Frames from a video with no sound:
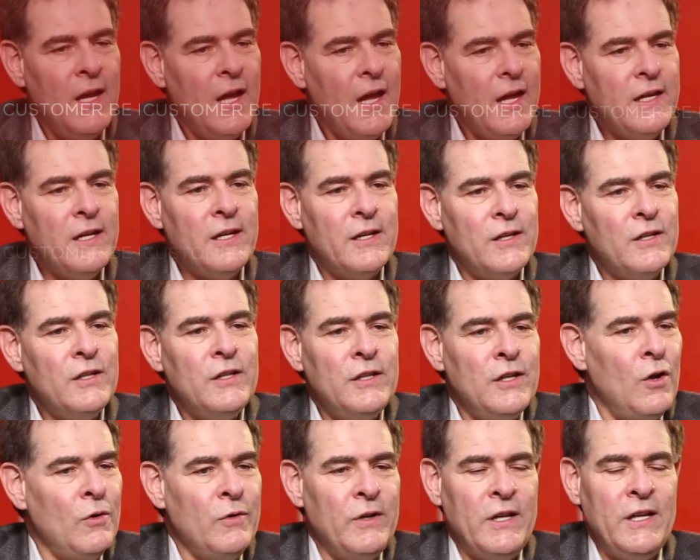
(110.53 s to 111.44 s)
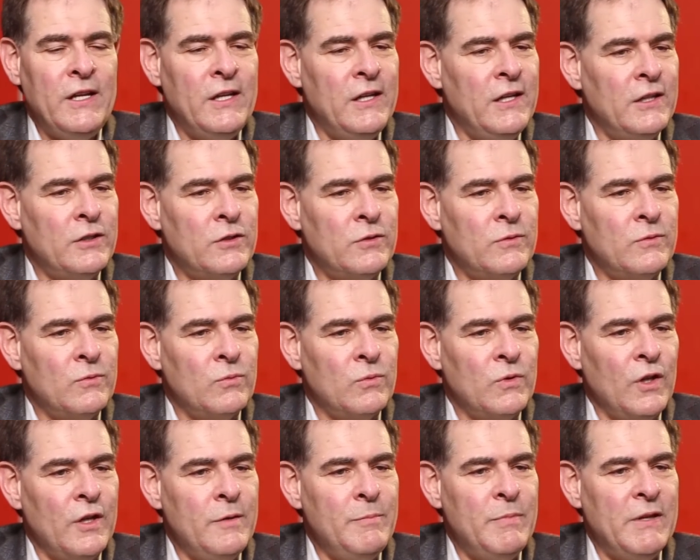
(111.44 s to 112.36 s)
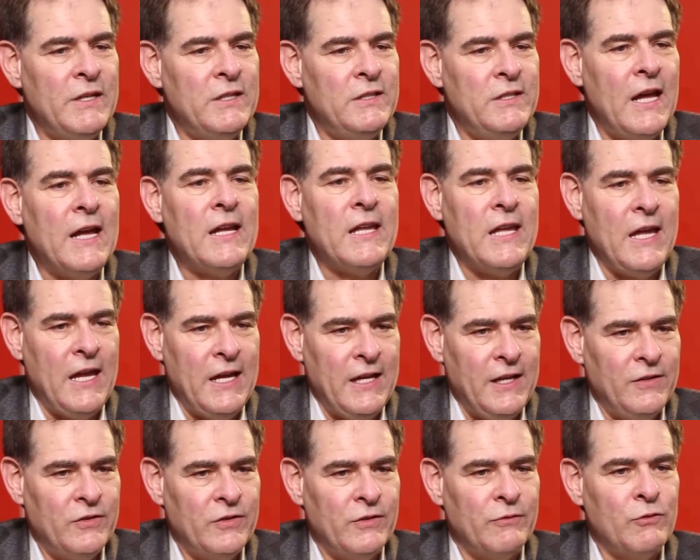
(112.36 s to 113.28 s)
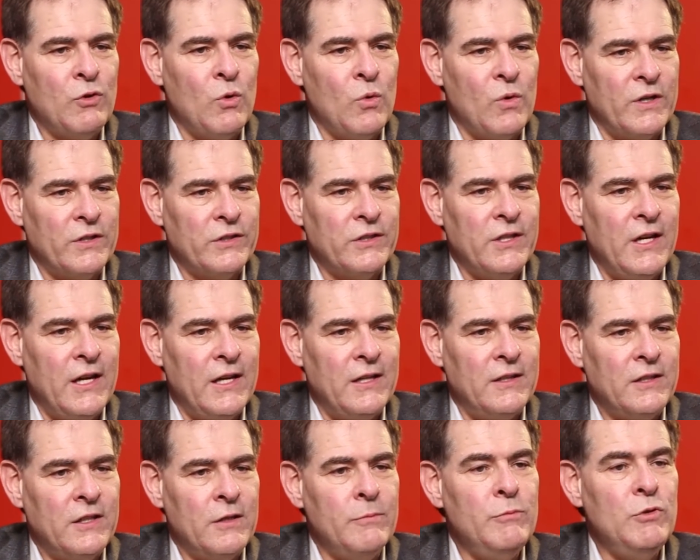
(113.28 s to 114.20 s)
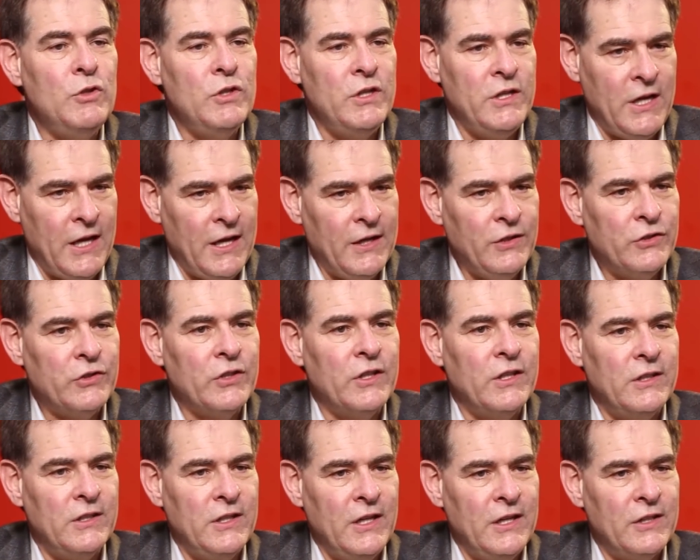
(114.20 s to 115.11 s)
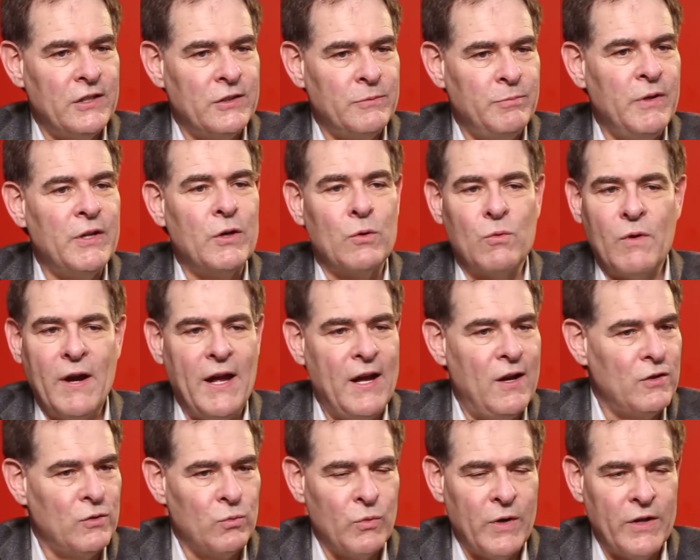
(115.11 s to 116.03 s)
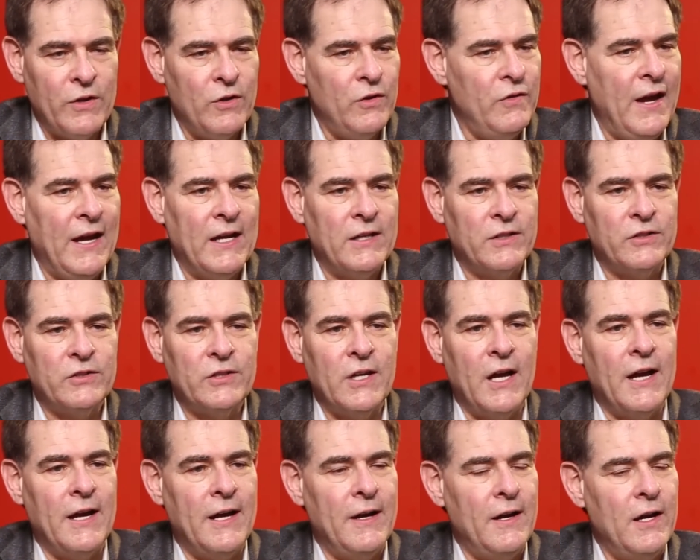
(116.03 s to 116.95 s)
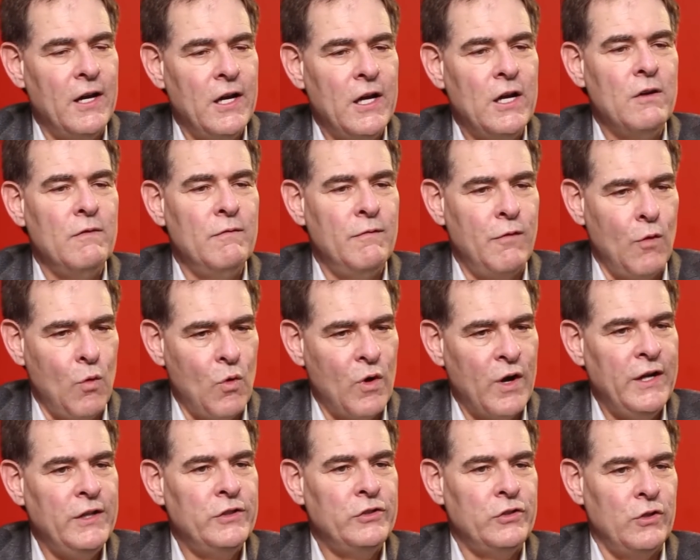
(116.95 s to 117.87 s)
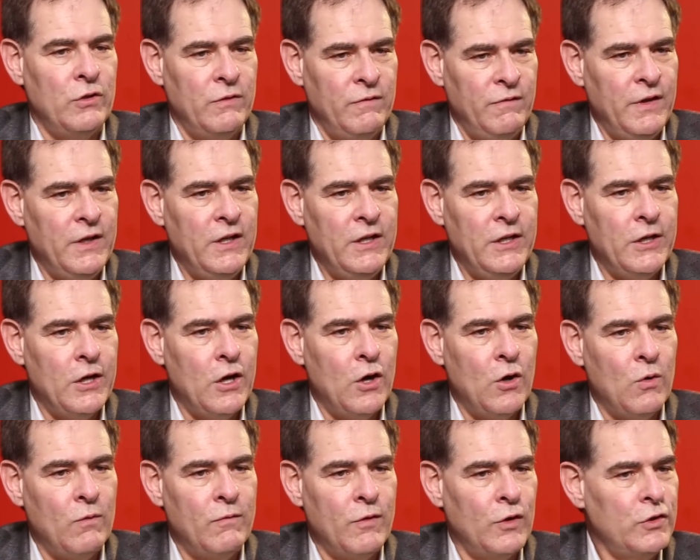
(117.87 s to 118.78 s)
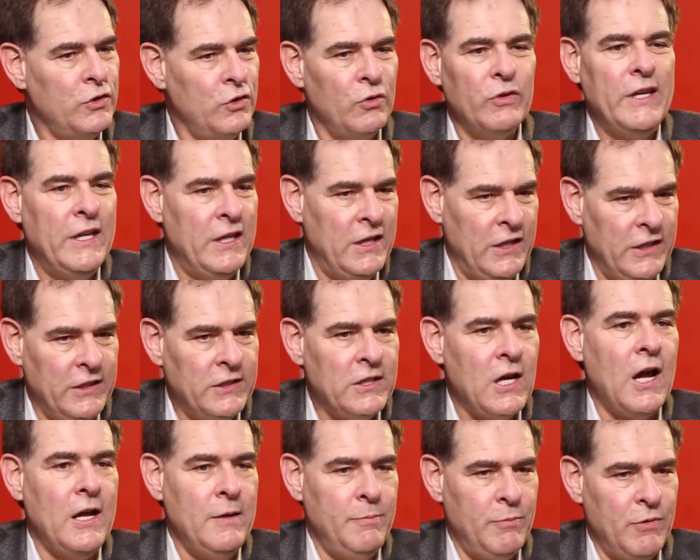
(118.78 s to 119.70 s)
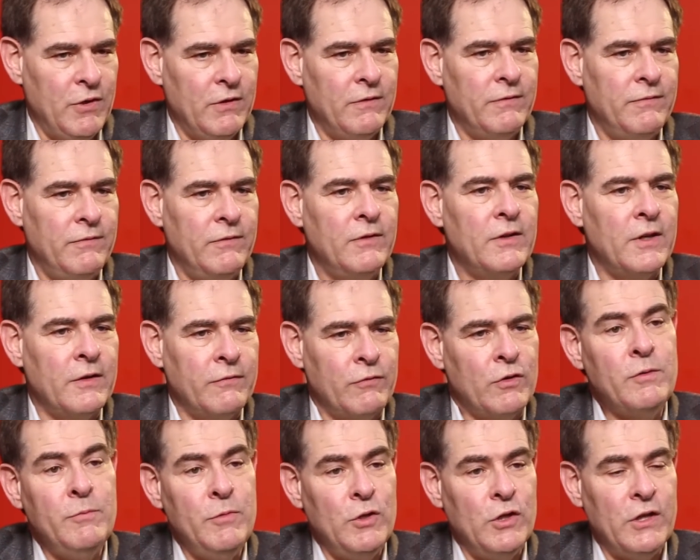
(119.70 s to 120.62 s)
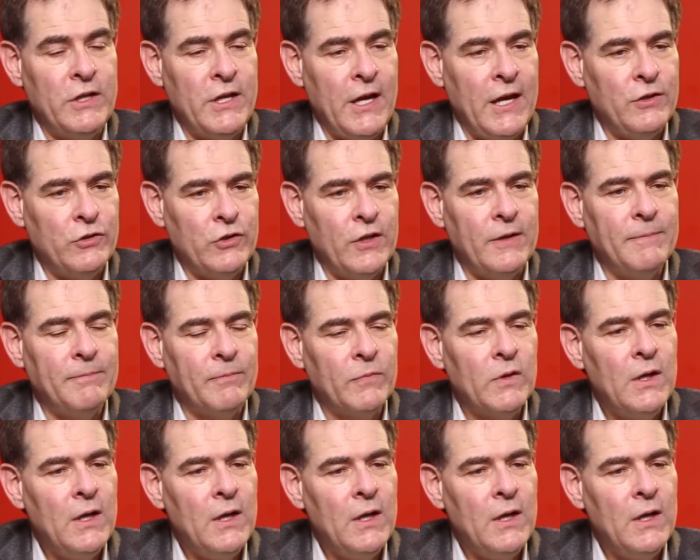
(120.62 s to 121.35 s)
It's really been decades, of course, that communication has been around, whether that's voice or video, virtually any type of communication.